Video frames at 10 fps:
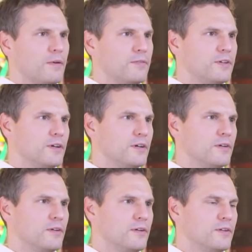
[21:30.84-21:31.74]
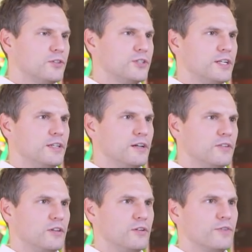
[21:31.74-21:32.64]
but we supply the whole
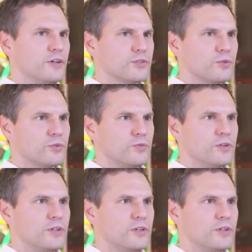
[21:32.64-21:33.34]
infrastructure,